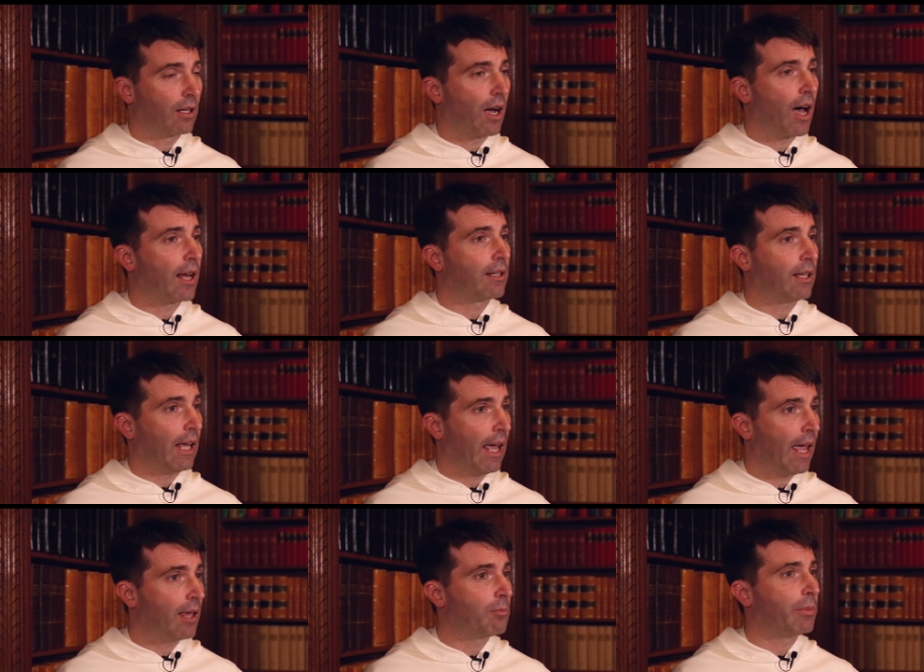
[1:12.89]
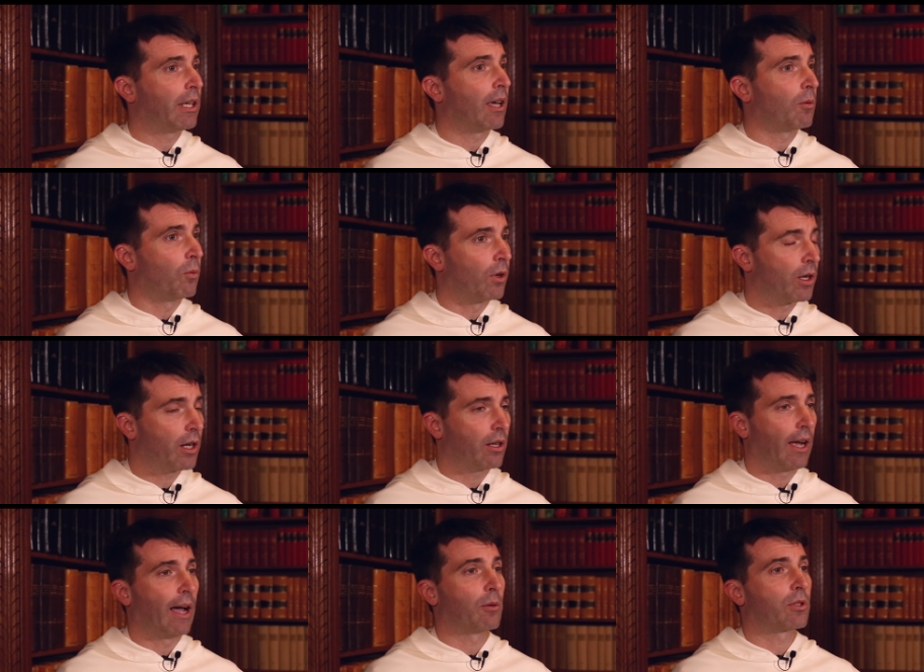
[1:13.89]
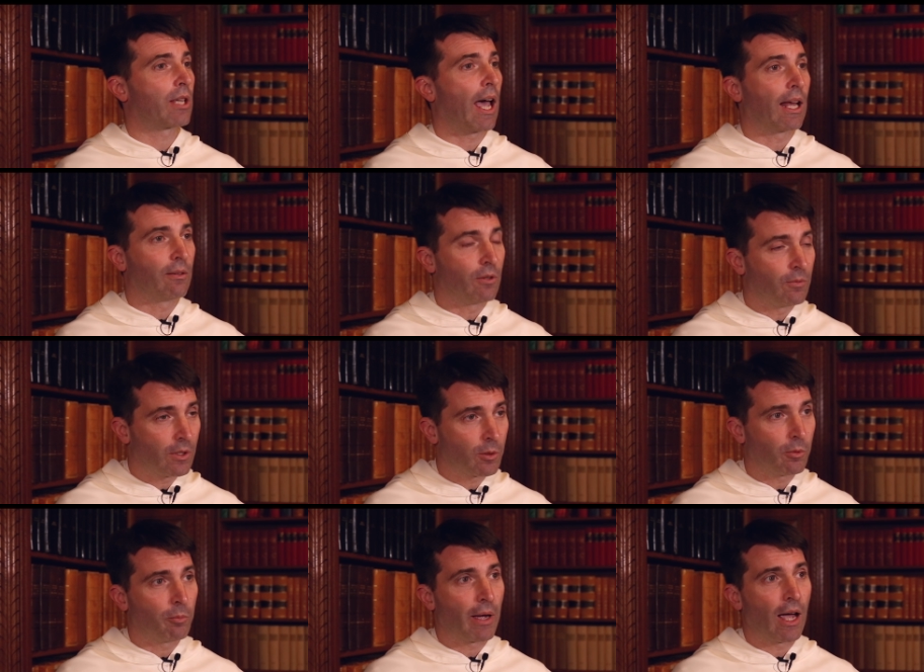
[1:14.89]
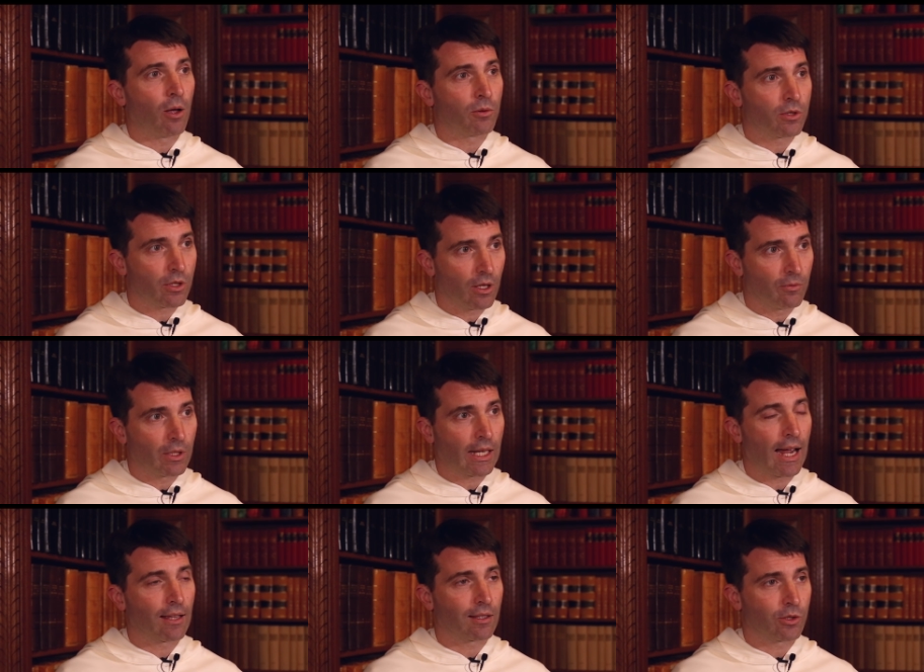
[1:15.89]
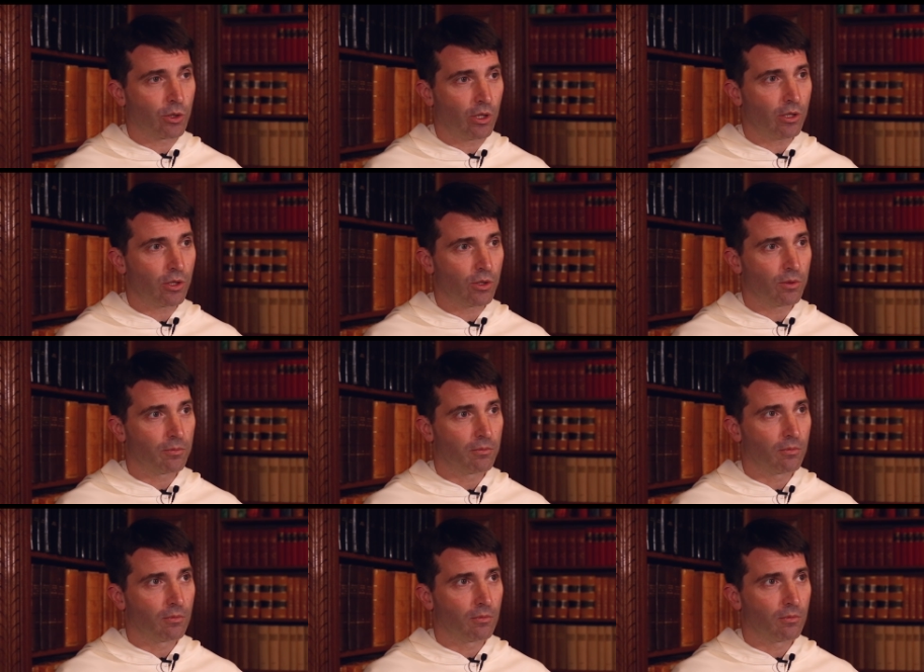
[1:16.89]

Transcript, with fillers: God can be at work outside of the visible bounds of the Catholic Church.